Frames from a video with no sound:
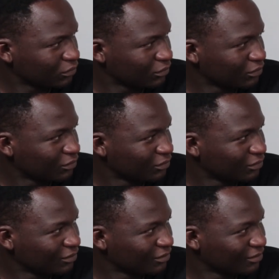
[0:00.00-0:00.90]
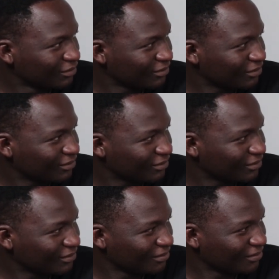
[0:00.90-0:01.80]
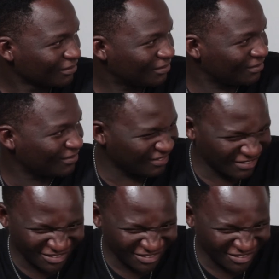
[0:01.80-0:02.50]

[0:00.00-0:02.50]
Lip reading: No words are spoken by the person on screen.